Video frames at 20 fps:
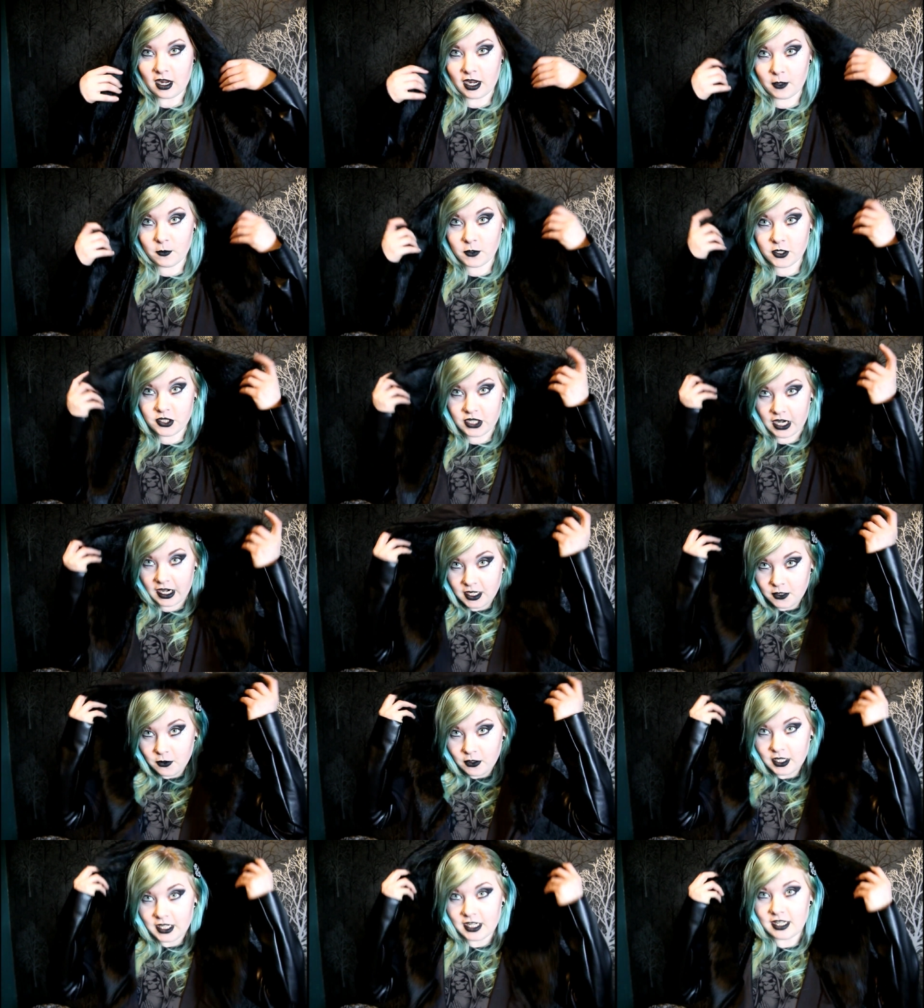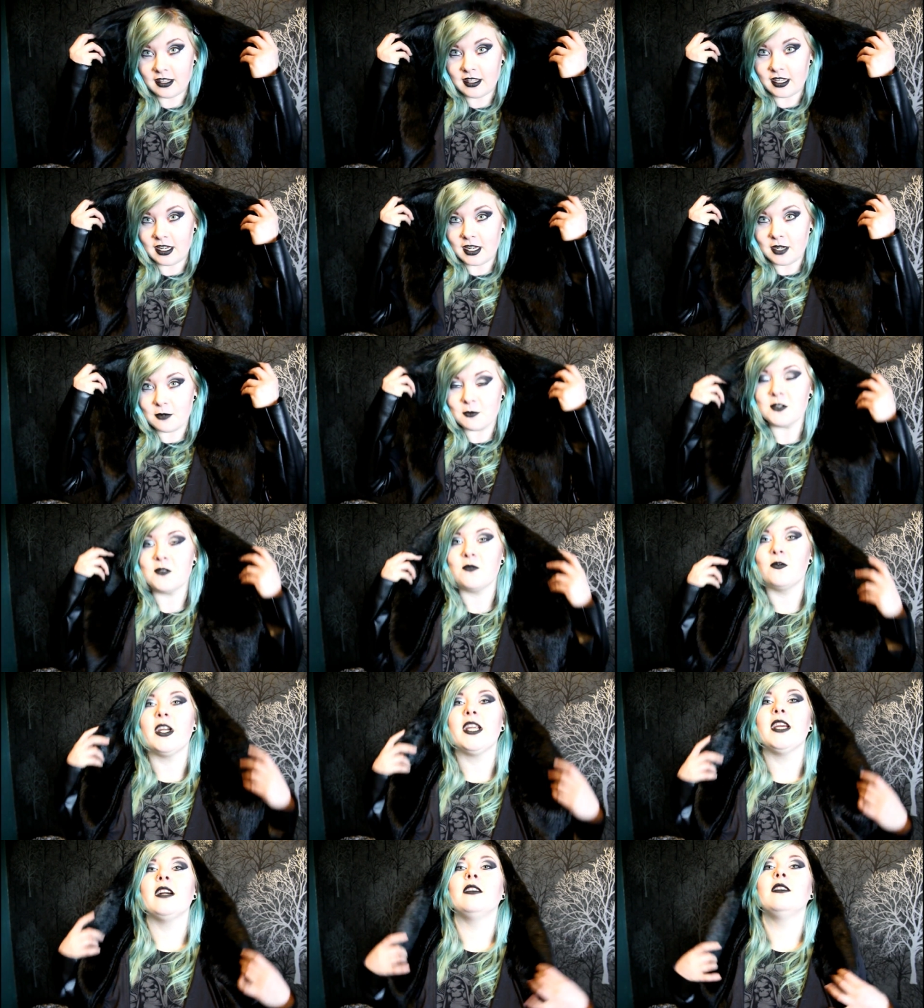I would genuinely think it was
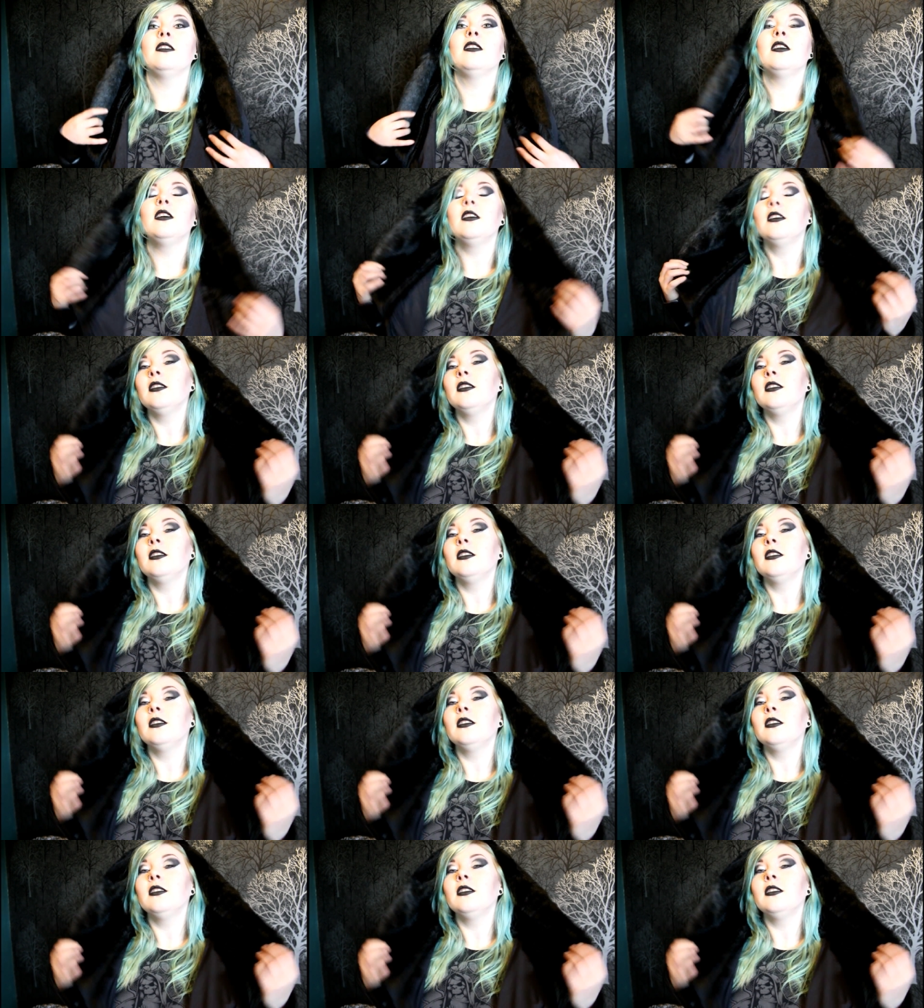real.